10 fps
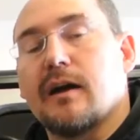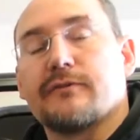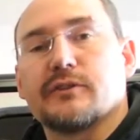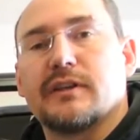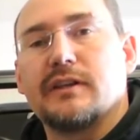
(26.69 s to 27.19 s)

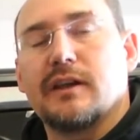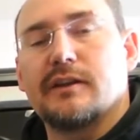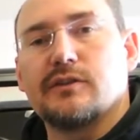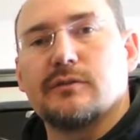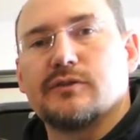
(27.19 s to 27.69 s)
First thing you got to
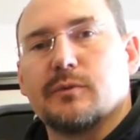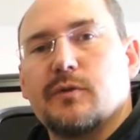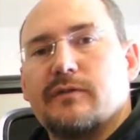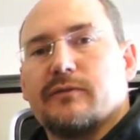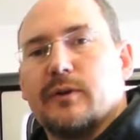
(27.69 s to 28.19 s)
do is
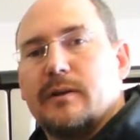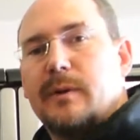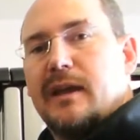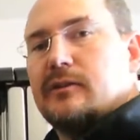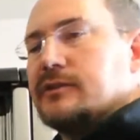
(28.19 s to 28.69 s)
remove the freedom
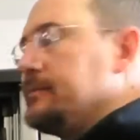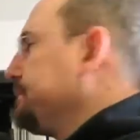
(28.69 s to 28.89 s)
panels.